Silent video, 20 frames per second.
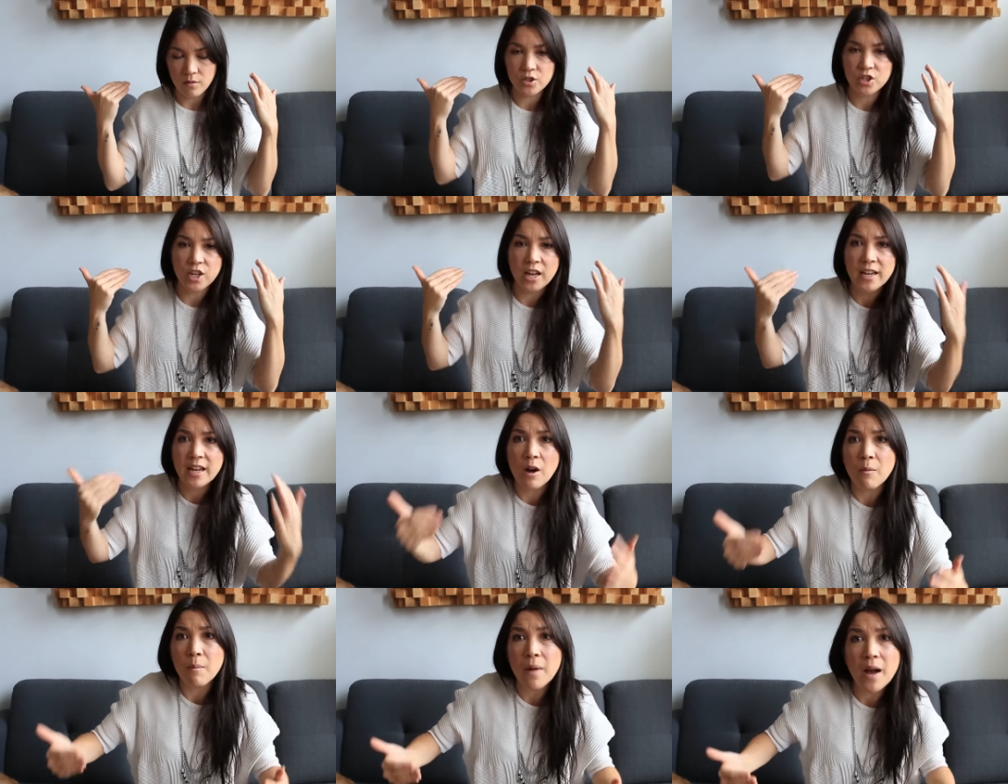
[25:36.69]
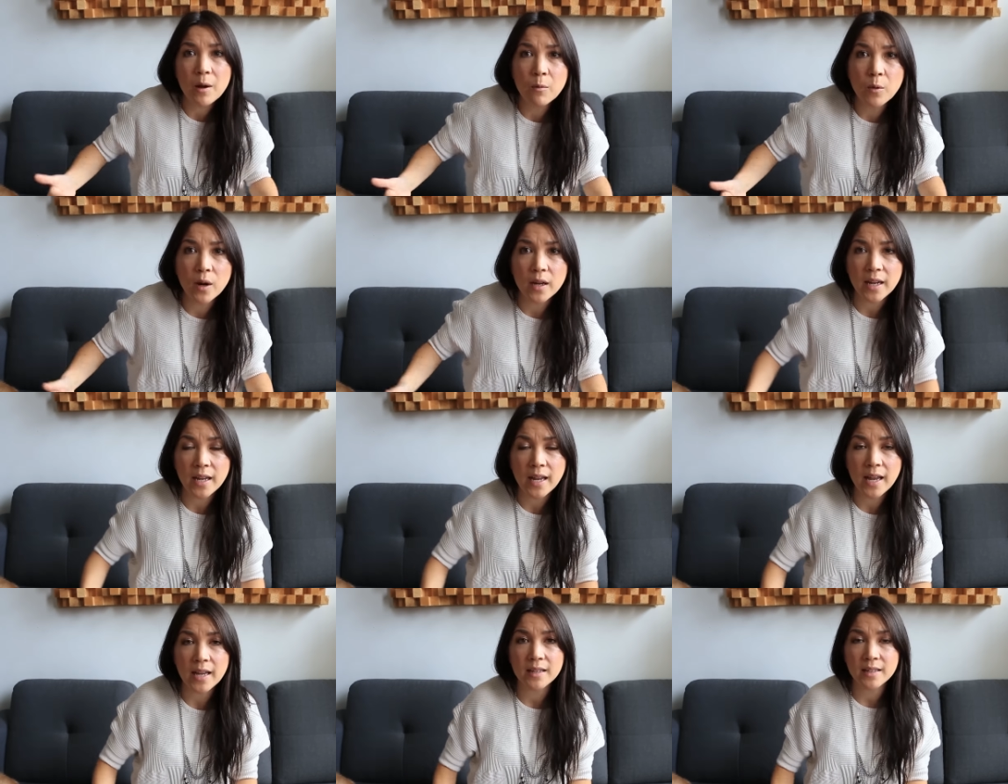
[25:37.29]
check out my
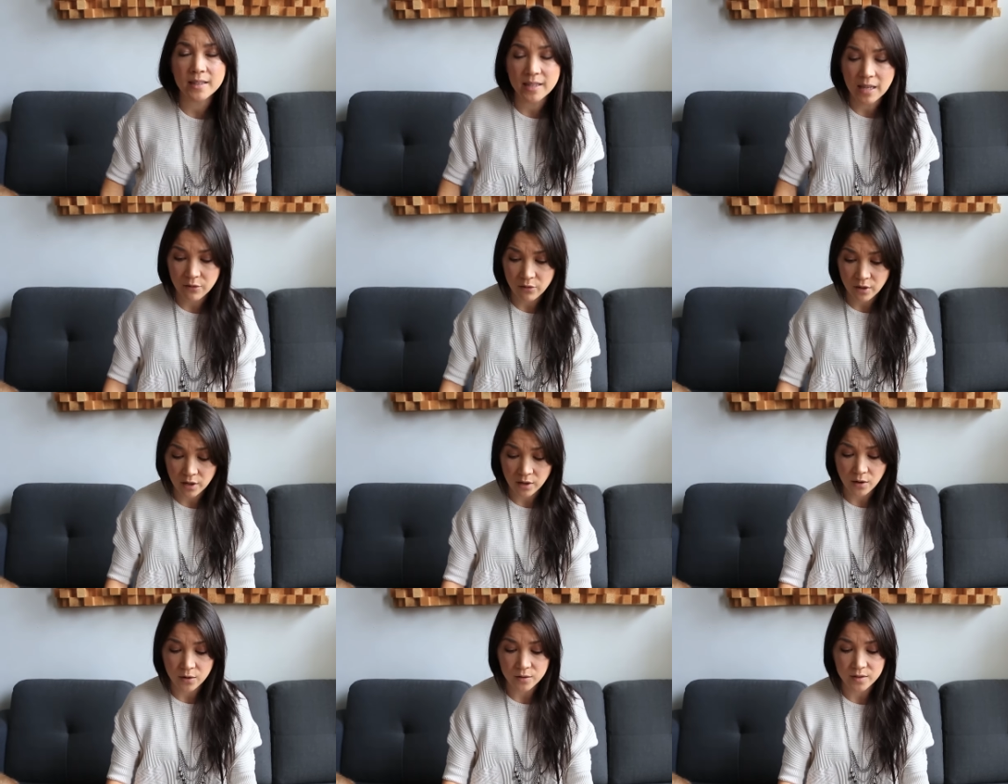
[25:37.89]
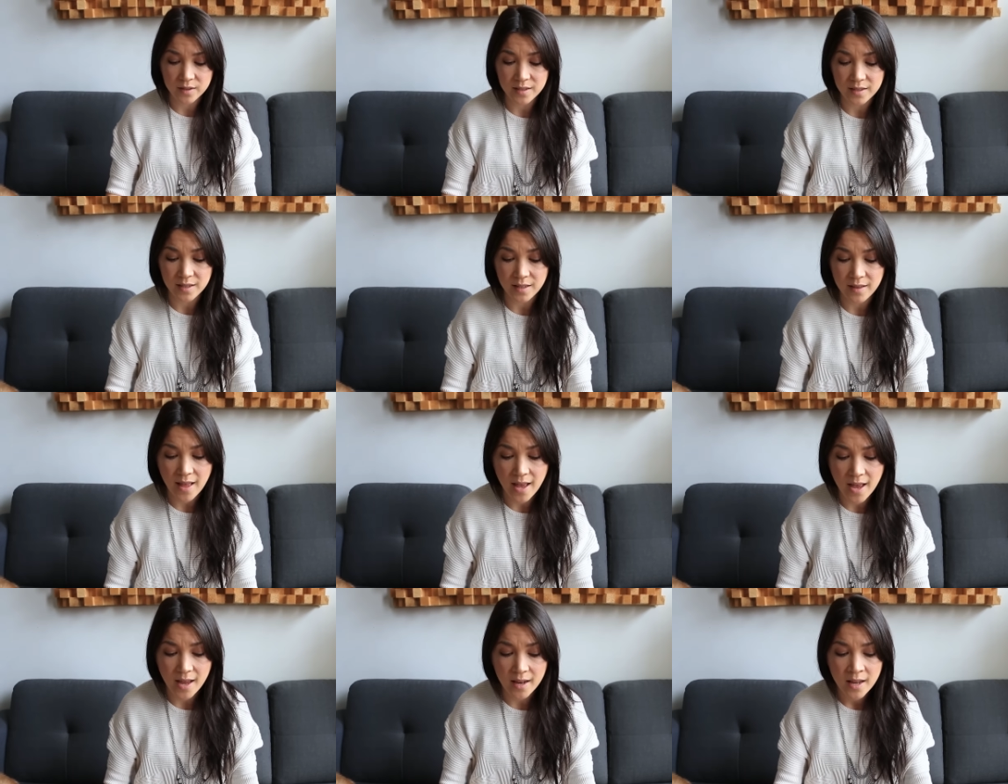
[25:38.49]
What I Ate in a Day videos, this
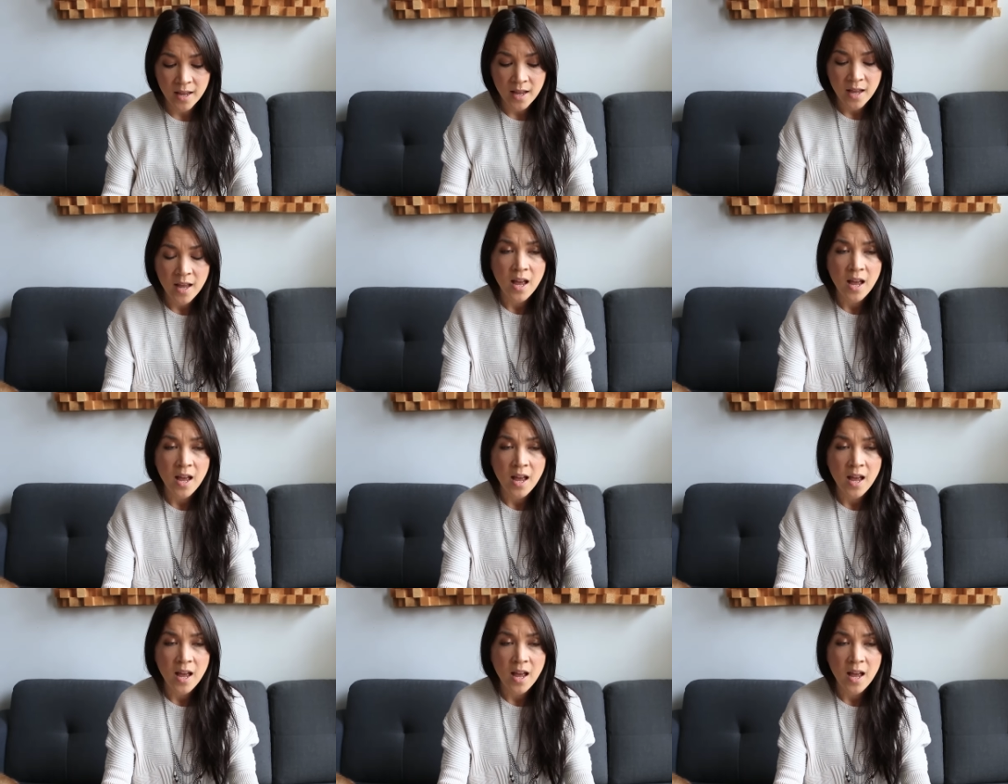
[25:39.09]
and that,